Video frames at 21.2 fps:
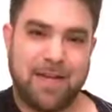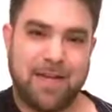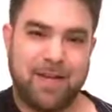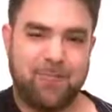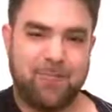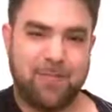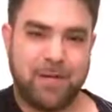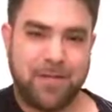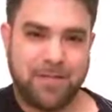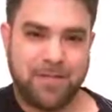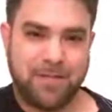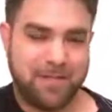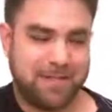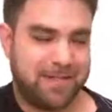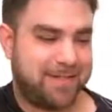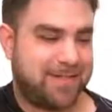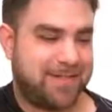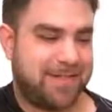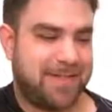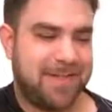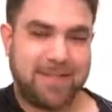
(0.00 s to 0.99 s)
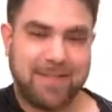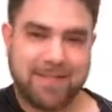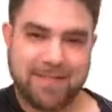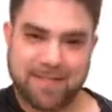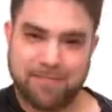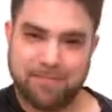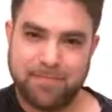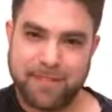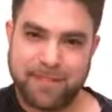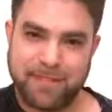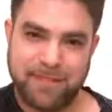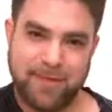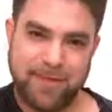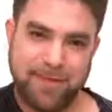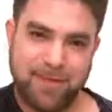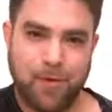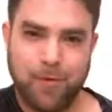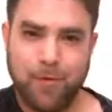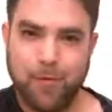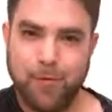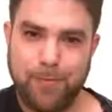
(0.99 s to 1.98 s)
How rich is that? It's a bit
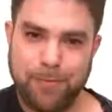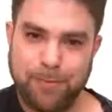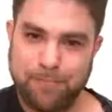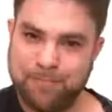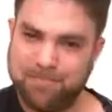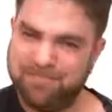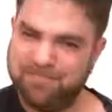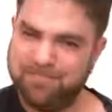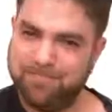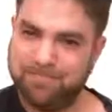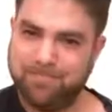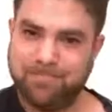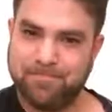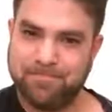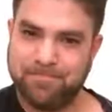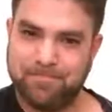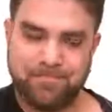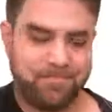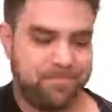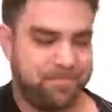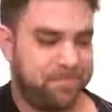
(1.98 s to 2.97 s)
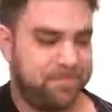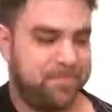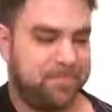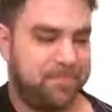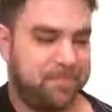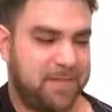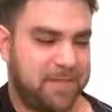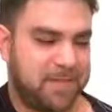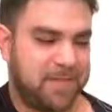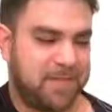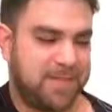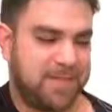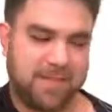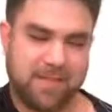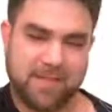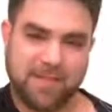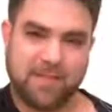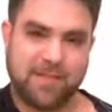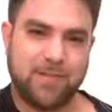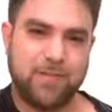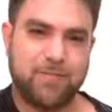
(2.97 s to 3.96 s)
low, but
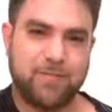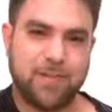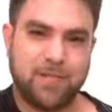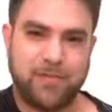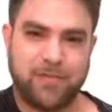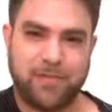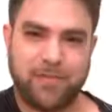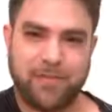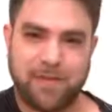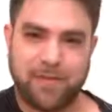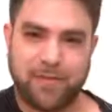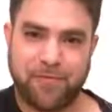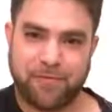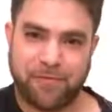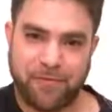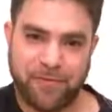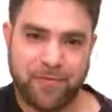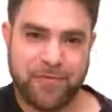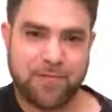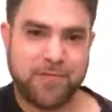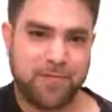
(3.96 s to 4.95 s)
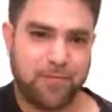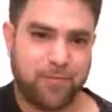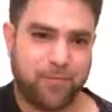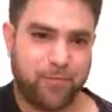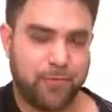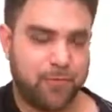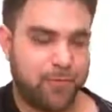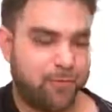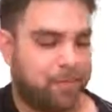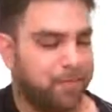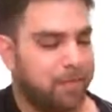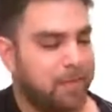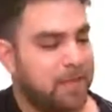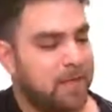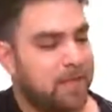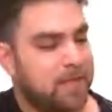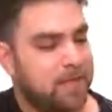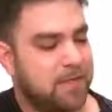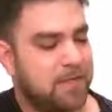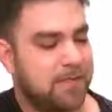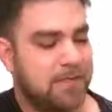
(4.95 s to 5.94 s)
it's so much fun. It fills the room.
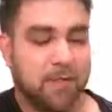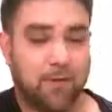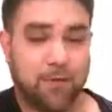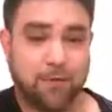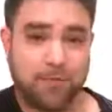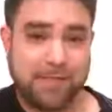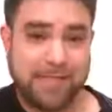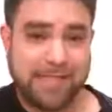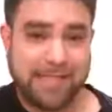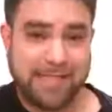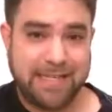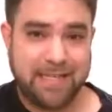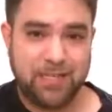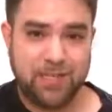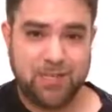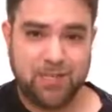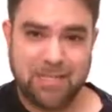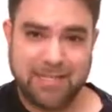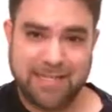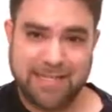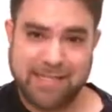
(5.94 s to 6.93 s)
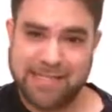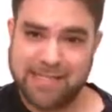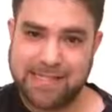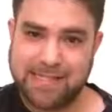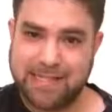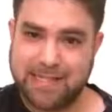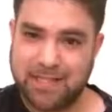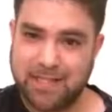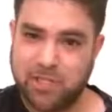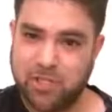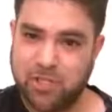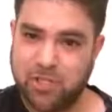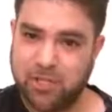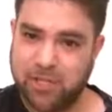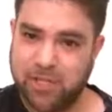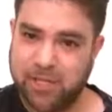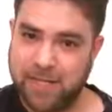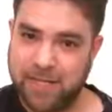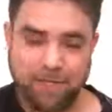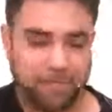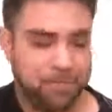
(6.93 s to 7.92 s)
So C, G, C,
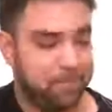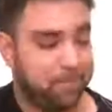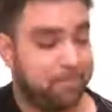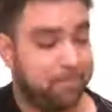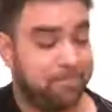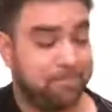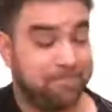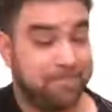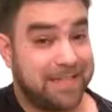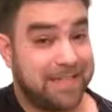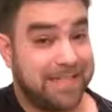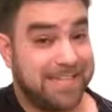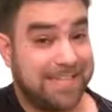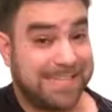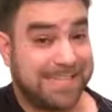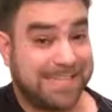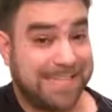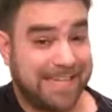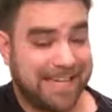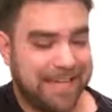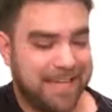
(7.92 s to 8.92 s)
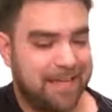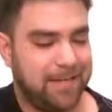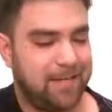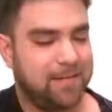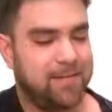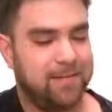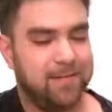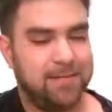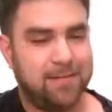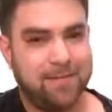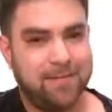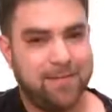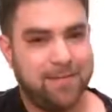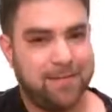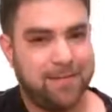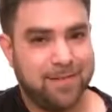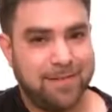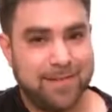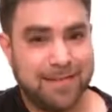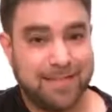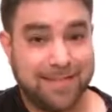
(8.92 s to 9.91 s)
G, C,
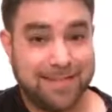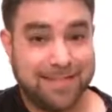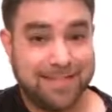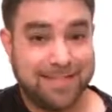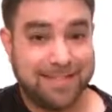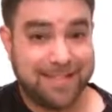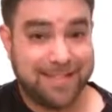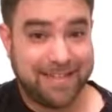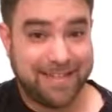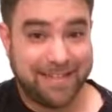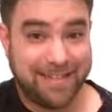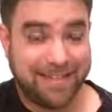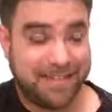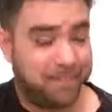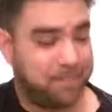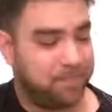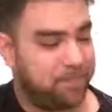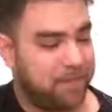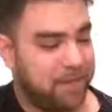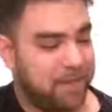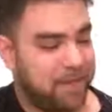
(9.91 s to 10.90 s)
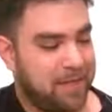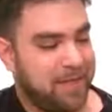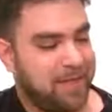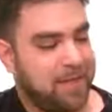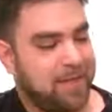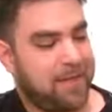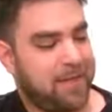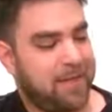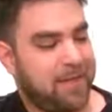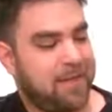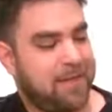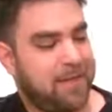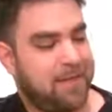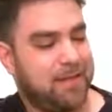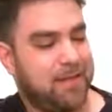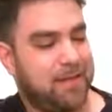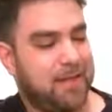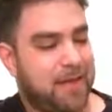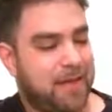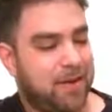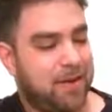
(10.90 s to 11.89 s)
and E.
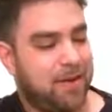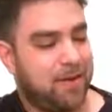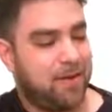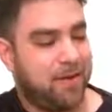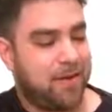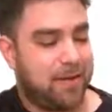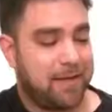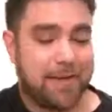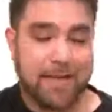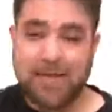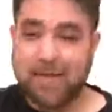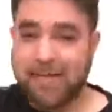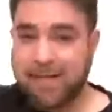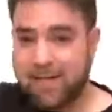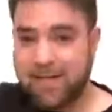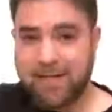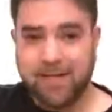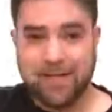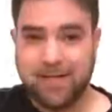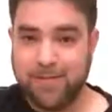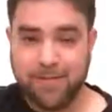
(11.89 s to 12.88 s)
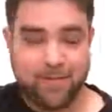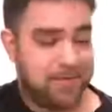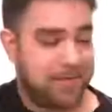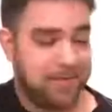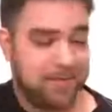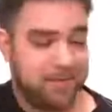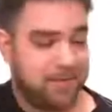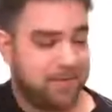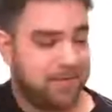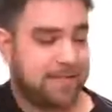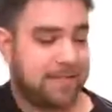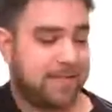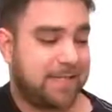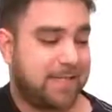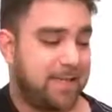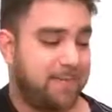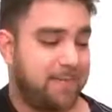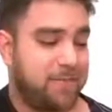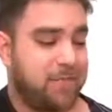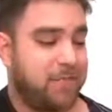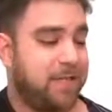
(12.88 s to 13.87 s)
Now again, you can do the
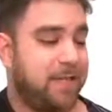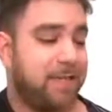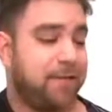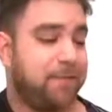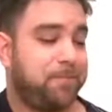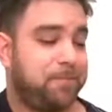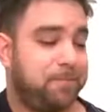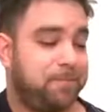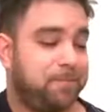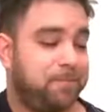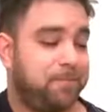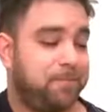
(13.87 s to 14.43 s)
same shtick.